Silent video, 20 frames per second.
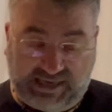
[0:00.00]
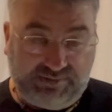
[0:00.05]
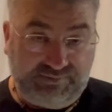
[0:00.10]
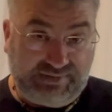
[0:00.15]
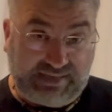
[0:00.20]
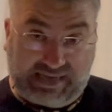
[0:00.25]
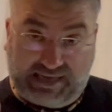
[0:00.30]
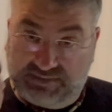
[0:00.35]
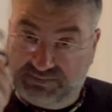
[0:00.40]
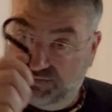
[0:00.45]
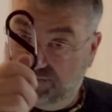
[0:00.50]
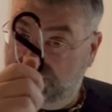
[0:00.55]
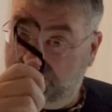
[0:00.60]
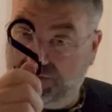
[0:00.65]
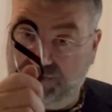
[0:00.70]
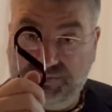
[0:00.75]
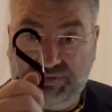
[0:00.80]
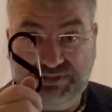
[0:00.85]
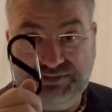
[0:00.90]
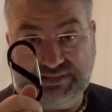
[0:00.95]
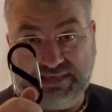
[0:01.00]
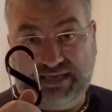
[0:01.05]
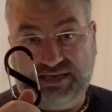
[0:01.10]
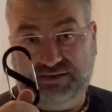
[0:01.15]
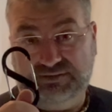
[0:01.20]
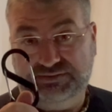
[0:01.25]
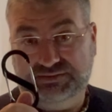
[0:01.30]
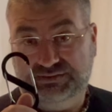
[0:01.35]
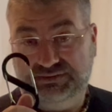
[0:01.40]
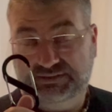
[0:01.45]
I'll throw these
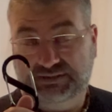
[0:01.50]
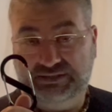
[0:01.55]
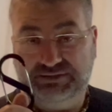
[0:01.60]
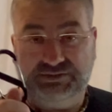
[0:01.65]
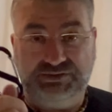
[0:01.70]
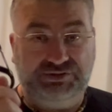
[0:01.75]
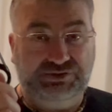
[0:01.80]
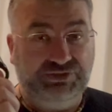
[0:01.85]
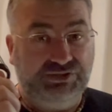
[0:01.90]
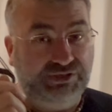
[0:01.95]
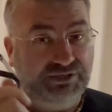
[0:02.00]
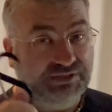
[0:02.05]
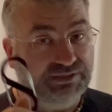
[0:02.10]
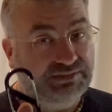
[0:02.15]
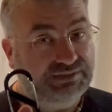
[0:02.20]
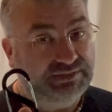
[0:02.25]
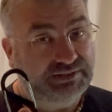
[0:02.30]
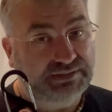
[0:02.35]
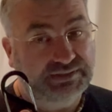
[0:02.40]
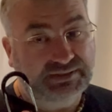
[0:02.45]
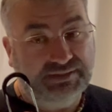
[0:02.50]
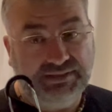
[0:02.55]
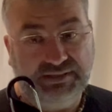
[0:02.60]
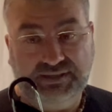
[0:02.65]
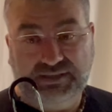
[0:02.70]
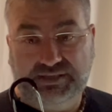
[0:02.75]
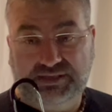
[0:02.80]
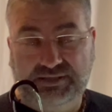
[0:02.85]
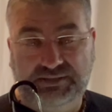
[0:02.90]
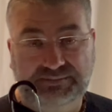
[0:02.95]
out. These are good,
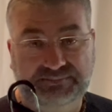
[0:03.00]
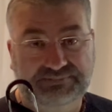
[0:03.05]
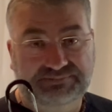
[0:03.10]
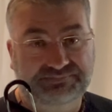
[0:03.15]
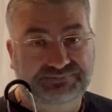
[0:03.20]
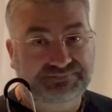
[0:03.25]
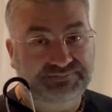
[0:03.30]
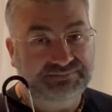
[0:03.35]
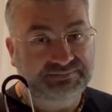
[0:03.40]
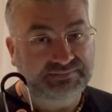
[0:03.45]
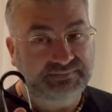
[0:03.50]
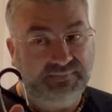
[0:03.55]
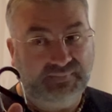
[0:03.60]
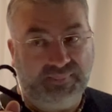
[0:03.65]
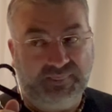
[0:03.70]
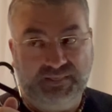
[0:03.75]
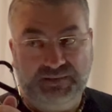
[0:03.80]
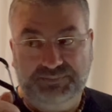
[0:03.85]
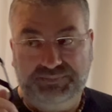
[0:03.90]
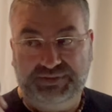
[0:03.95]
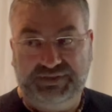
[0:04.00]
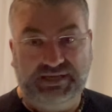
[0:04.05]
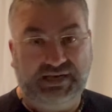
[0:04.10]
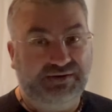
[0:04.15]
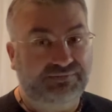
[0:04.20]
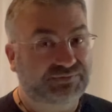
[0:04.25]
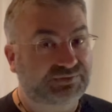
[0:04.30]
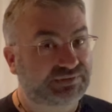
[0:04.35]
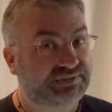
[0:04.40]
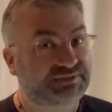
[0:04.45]
but
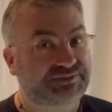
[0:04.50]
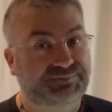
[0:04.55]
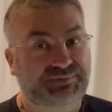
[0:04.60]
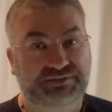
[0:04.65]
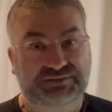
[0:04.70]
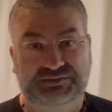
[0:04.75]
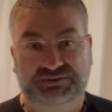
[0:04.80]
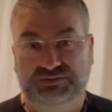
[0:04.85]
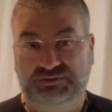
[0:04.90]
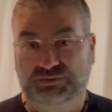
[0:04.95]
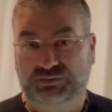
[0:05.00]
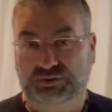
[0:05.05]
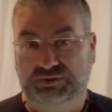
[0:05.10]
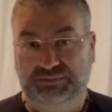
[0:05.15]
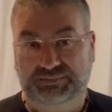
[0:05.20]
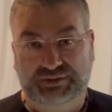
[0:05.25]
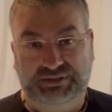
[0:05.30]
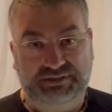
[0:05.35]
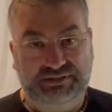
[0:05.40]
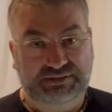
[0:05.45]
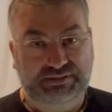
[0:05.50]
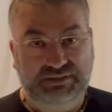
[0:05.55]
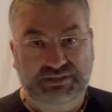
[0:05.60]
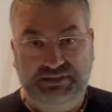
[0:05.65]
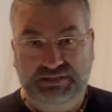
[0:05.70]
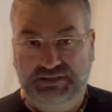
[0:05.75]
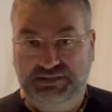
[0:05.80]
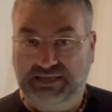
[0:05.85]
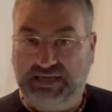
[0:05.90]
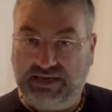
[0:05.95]
not for this piece of equipment,
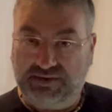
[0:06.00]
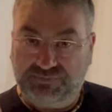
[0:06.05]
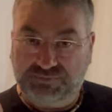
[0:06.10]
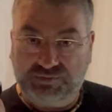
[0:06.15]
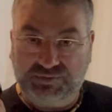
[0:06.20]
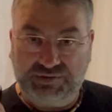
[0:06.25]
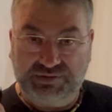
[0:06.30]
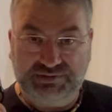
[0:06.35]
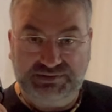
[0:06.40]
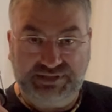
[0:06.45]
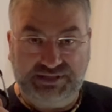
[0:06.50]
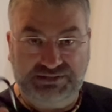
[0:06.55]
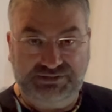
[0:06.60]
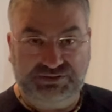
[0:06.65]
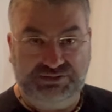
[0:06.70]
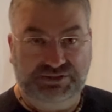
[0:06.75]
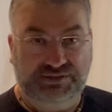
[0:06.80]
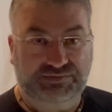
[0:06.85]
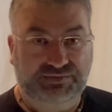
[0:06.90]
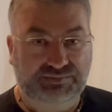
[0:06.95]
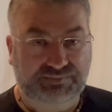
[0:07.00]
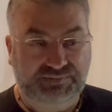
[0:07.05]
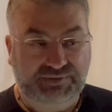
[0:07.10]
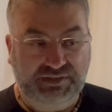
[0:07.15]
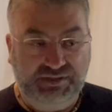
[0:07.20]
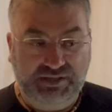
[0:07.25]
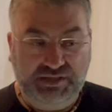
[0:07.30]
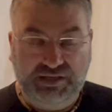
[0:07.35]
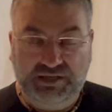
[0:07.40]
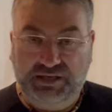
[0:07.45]
not for the intention of it.
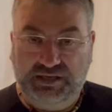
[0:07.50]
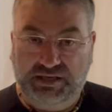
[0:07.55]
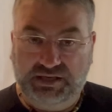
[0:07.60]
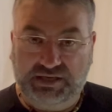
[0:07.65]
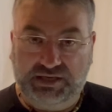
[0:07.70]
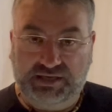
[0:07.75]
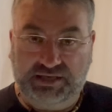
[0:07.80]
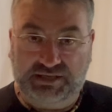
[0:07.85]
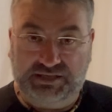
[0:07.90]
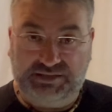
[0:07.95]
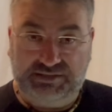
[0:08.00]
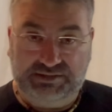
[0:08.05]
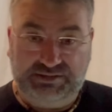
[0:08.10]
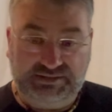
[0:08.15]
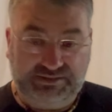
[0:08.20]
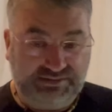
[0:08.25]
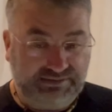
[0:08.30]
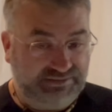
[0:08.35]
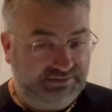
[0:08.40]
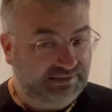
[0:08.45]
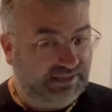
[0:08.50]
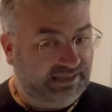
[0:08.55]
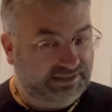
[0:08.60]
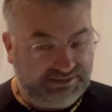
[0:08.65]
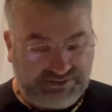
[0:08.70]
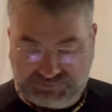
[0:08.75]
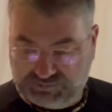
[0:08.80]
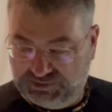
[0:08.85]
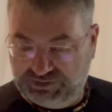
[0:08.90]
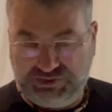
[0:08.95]
I
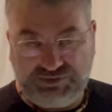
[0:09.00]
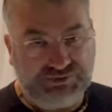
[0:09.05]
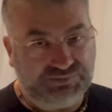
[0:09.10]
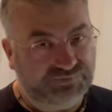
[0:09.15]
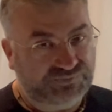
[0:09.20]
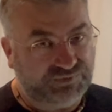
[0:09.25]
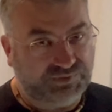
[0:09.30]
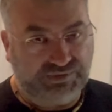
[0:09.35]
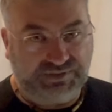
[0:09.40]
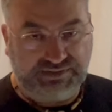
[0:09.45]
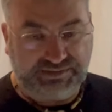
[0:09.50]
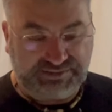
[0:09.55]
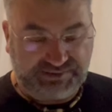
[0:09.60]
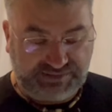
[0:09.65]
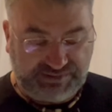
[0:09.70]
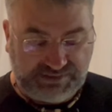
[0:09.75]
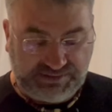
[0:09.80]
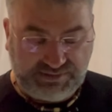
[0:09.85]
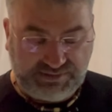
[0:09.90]
just wouldn't use them for this.